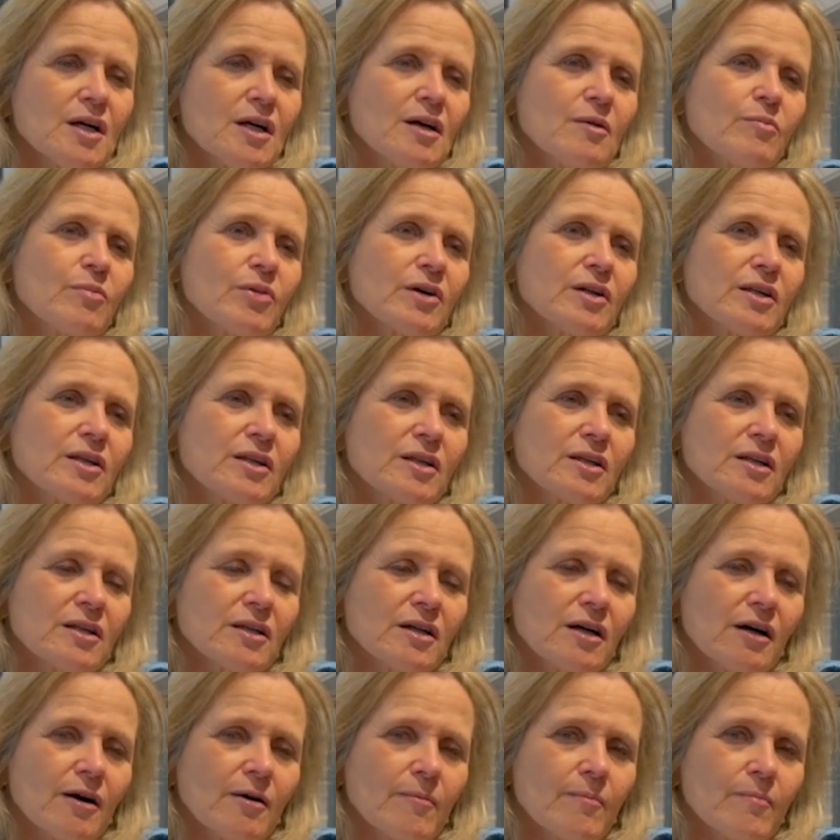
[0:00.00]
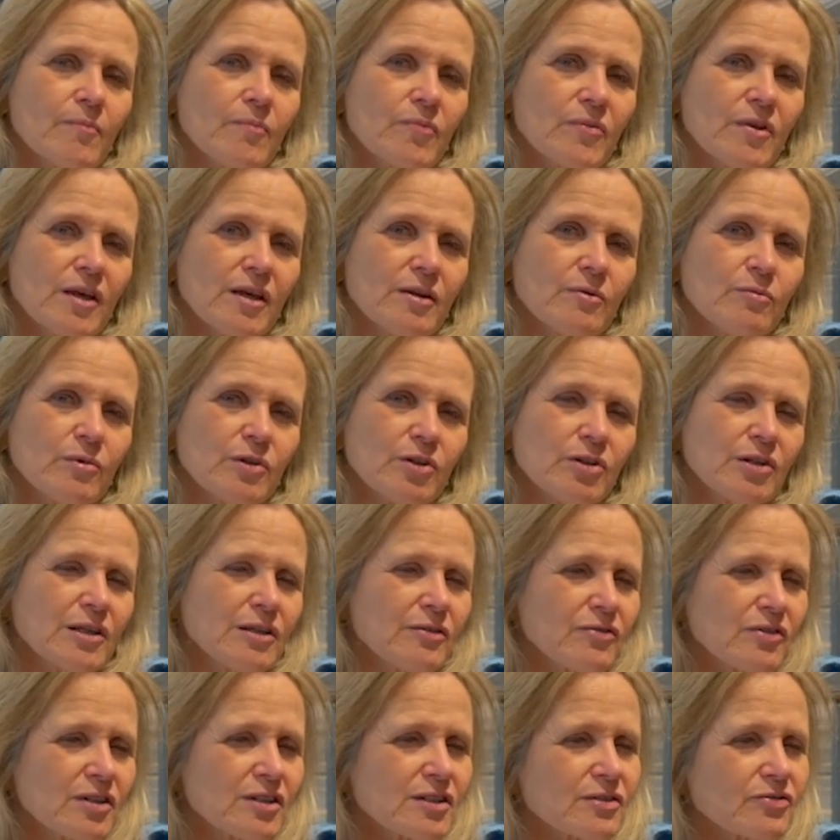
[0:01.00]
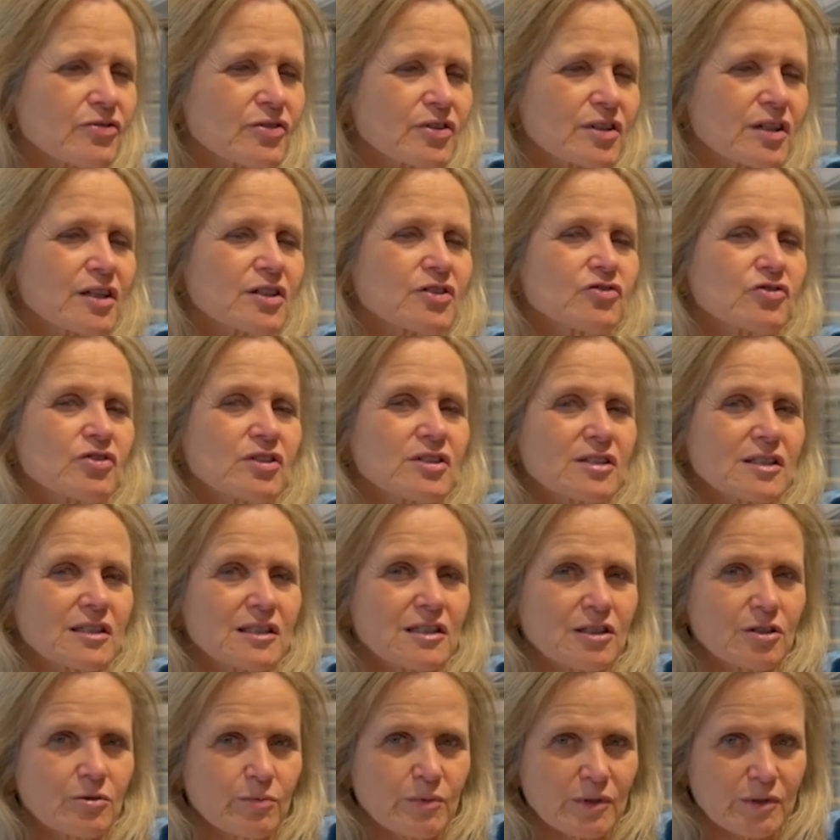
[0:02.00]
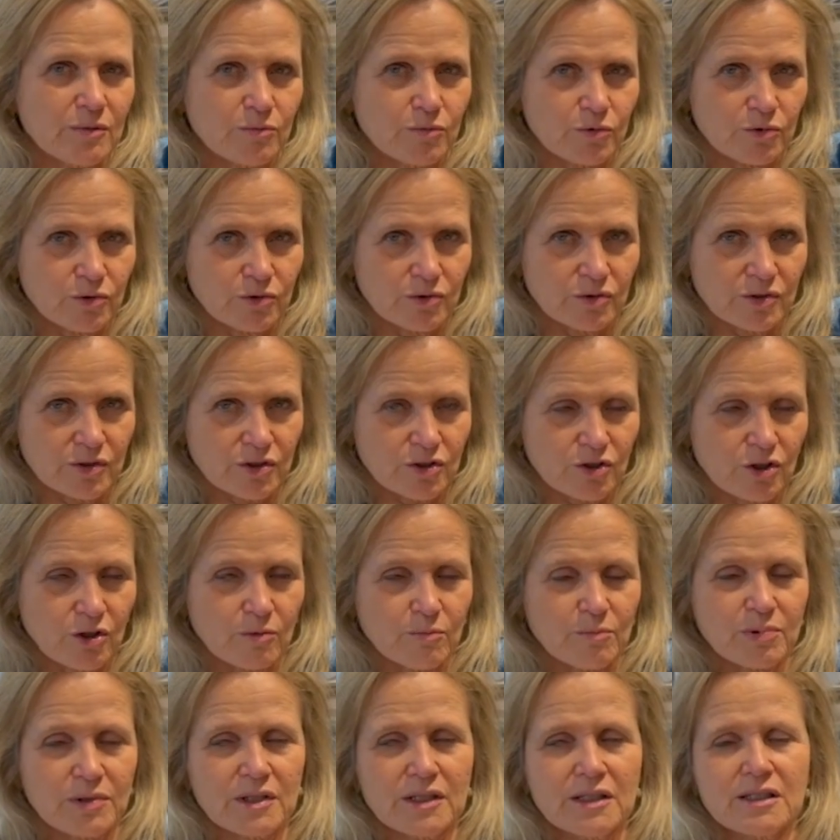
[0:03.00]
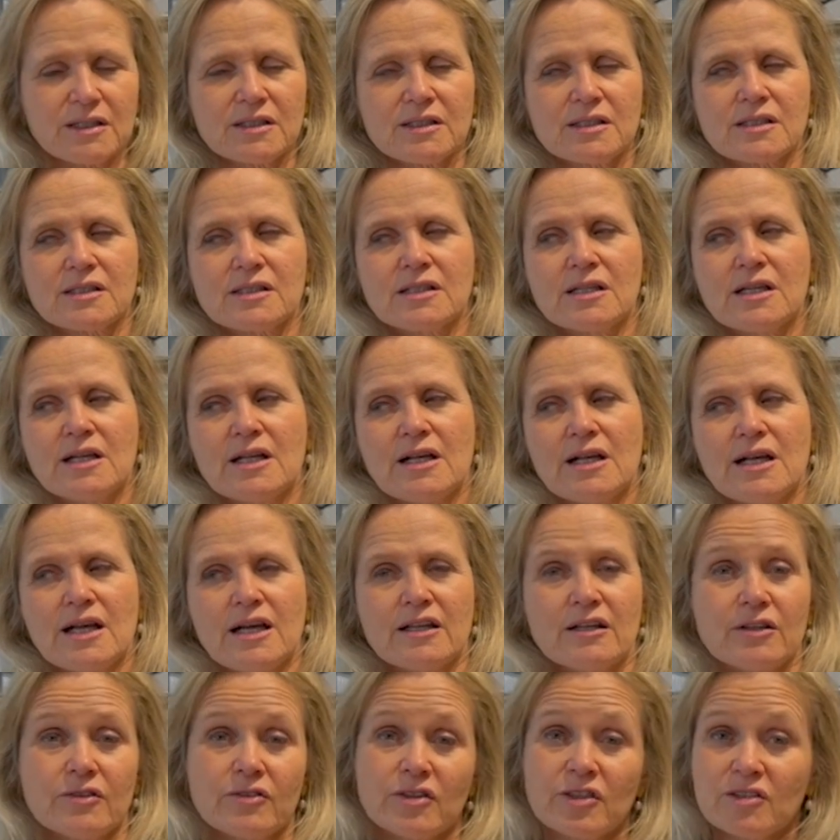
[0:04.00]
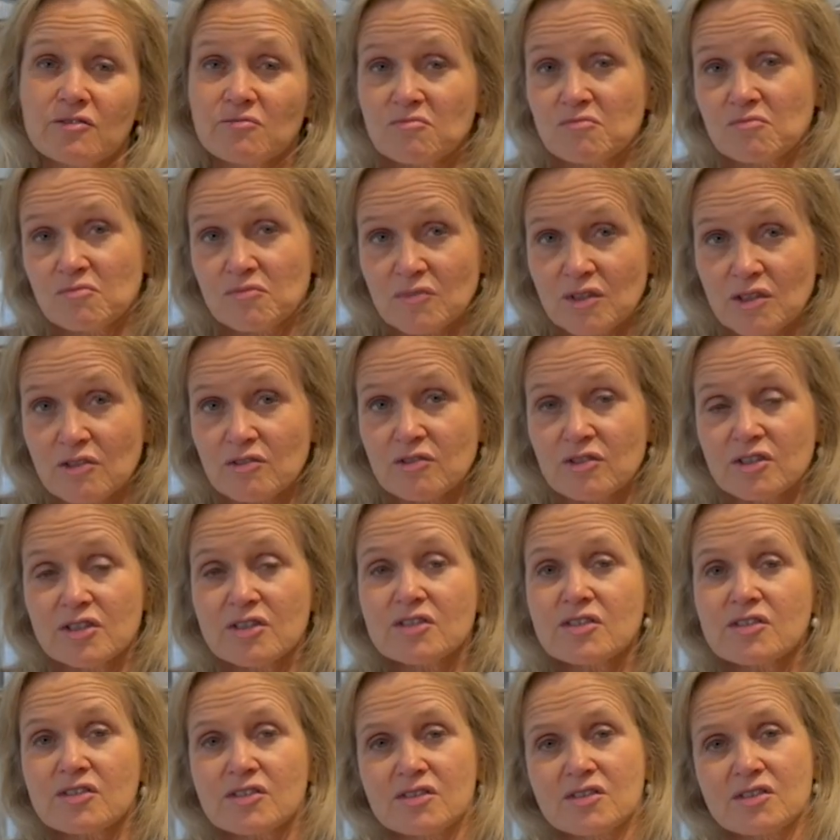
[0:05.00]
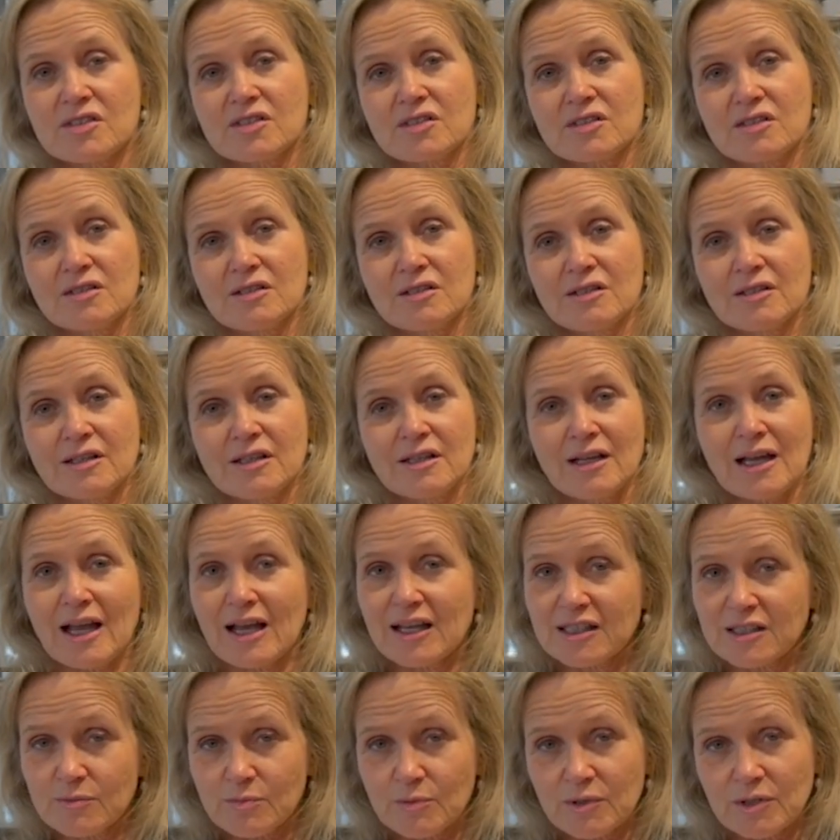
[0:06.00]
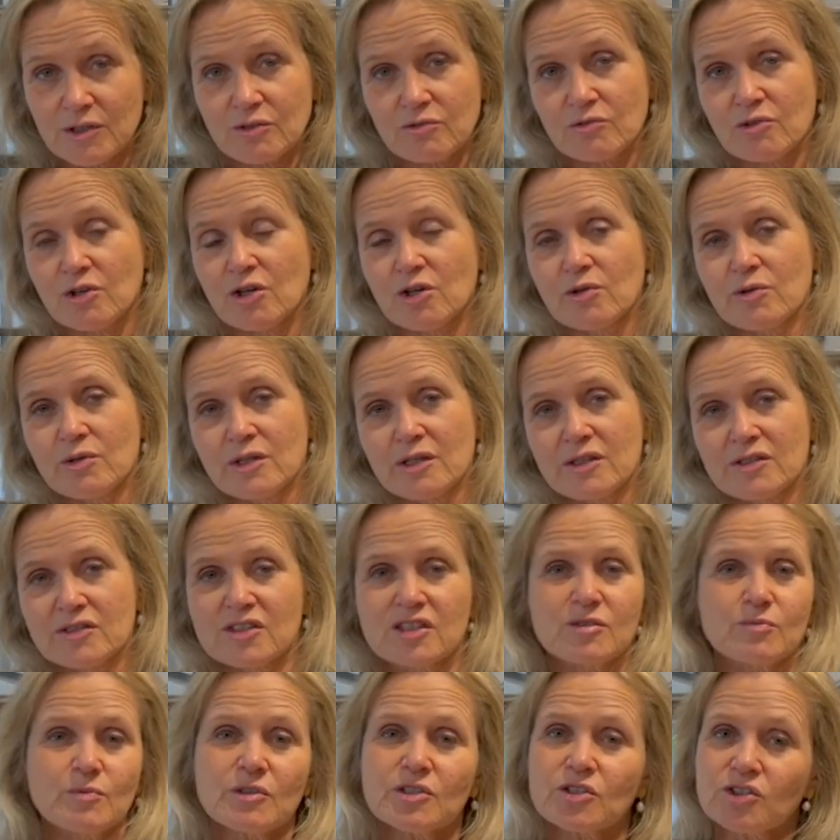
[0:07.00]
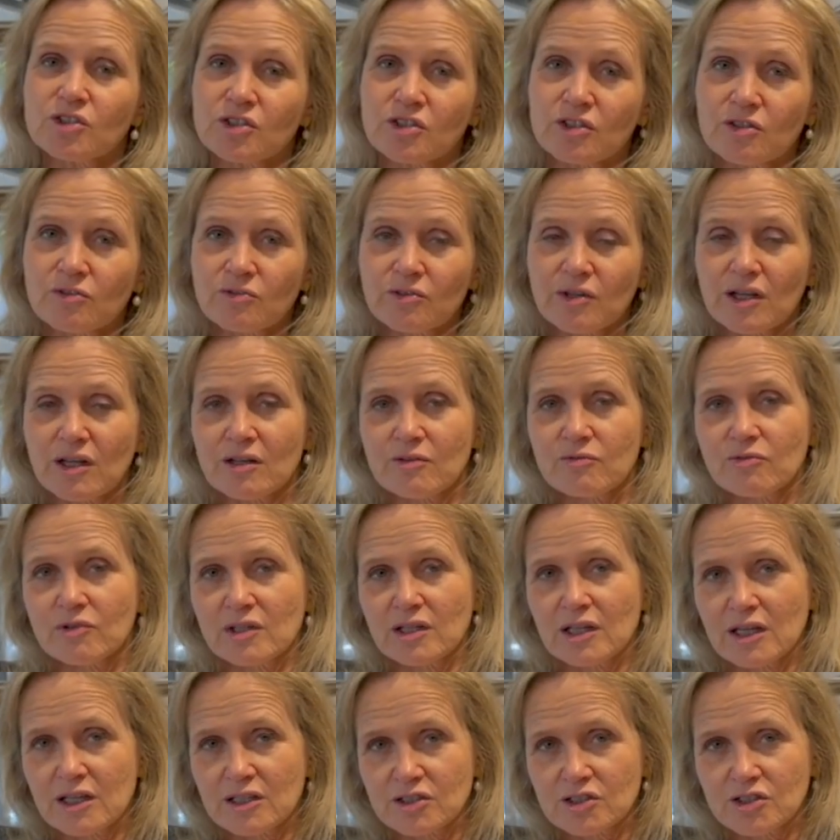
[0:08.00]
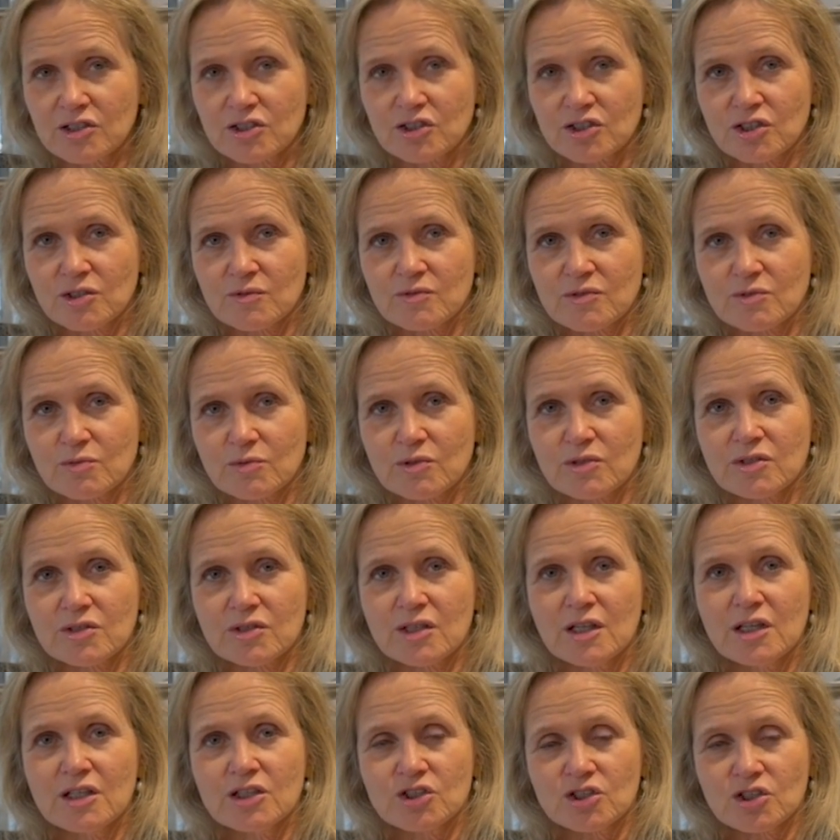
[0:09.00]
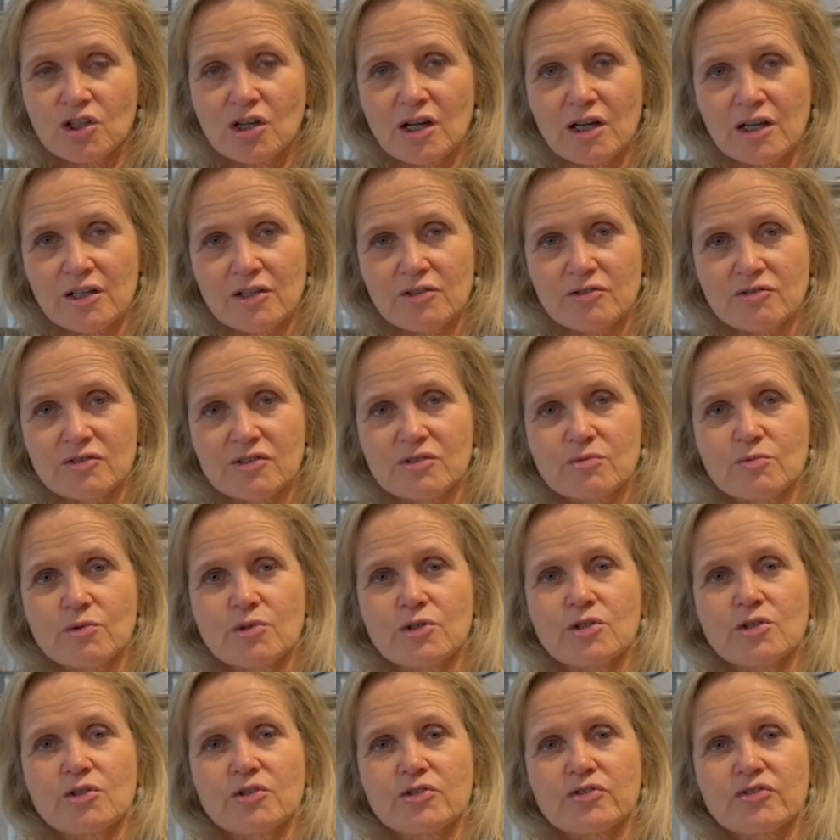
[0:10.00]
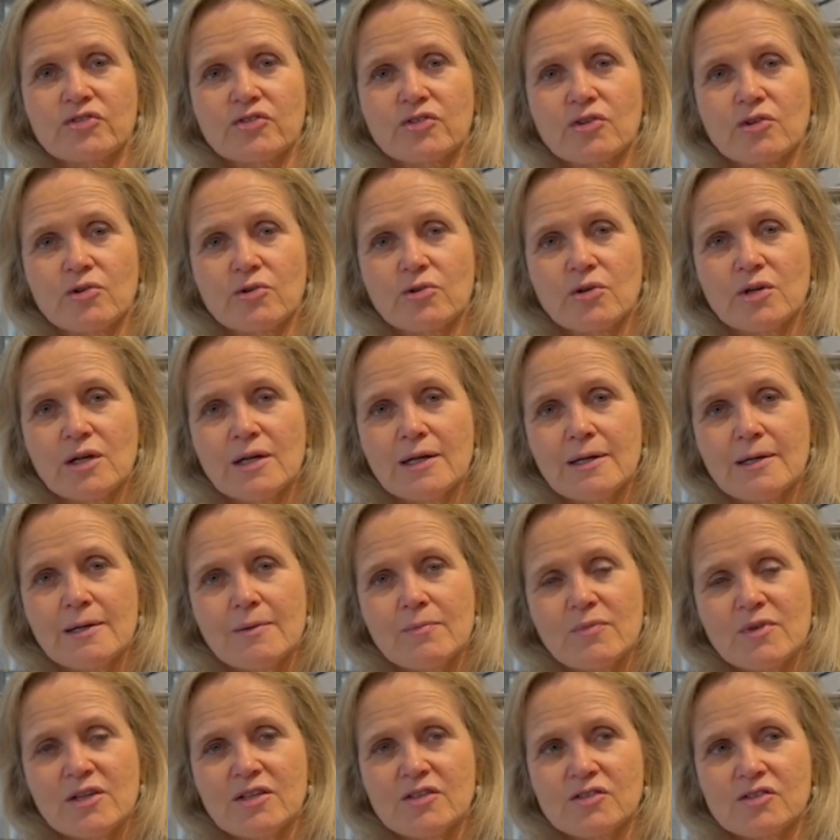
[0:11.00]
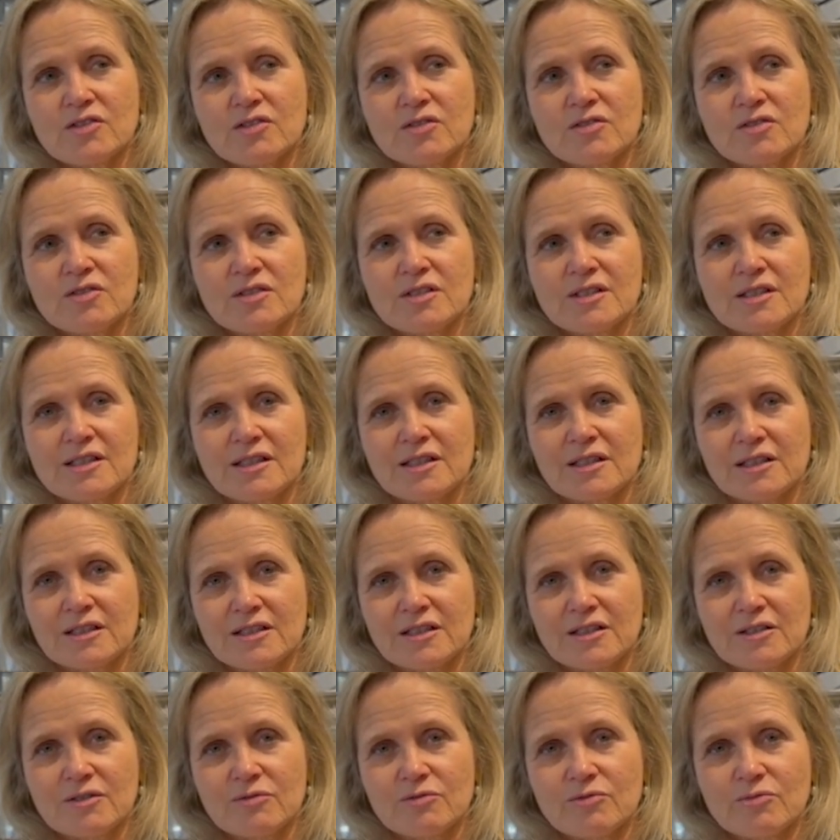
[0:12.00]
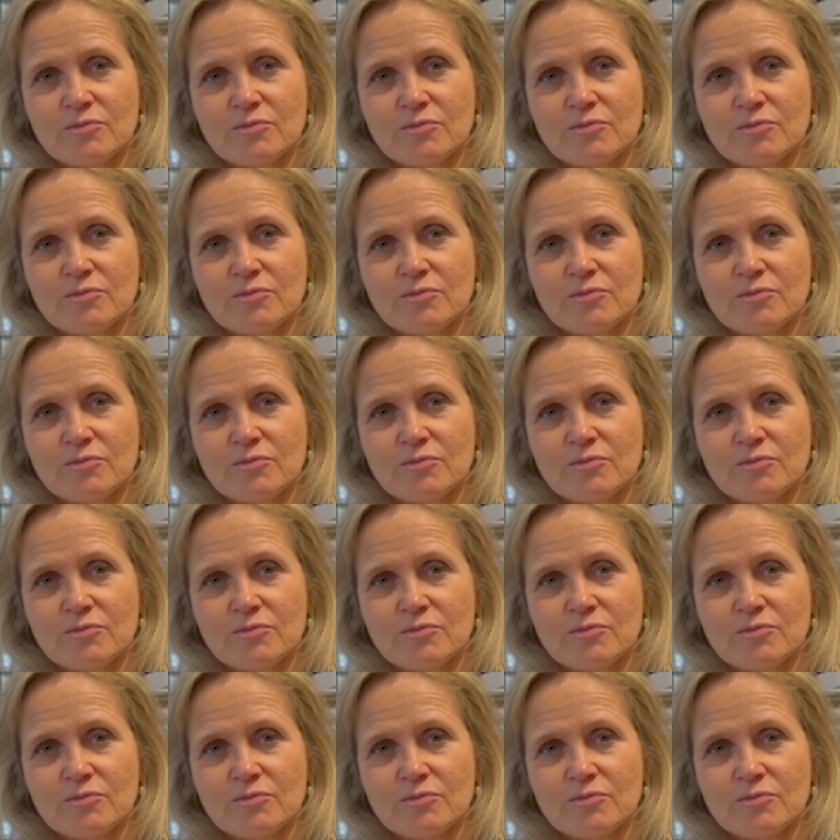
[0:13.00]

But in, um, in when you live in a different country, it's a little bit more complex. And I think there is there has been growing suspicion around relationships with China as well. So these are delicate